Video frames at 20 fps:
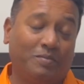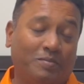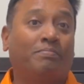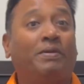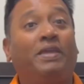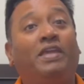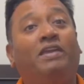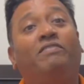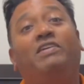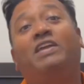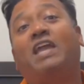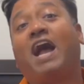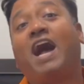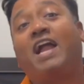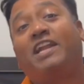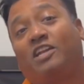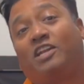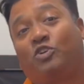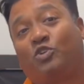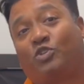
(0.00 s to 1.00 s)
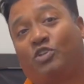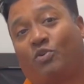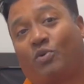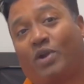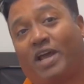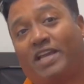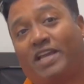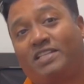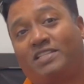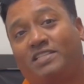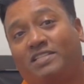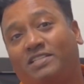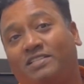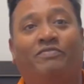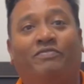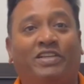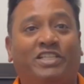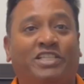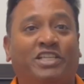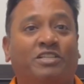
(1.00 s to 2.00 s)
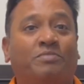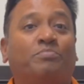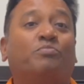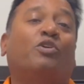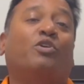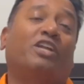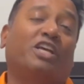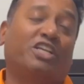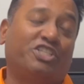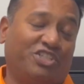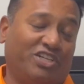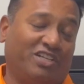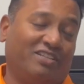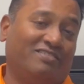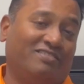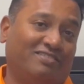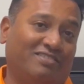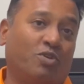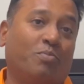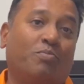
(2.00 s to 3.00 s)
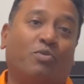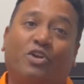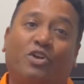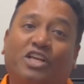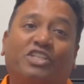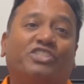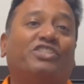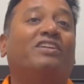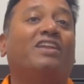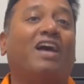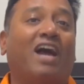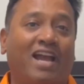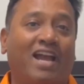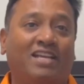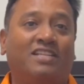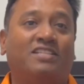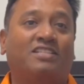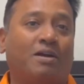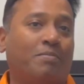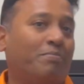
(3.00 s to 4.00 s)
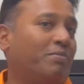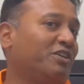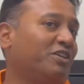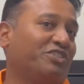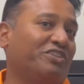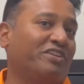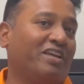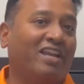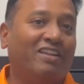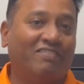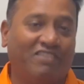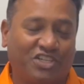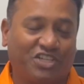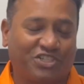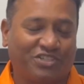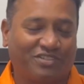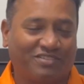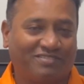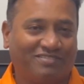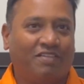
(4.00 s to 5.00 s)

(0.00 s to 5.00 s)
P we added to the RICE, which is protection. So protection, ice, compression, elevation.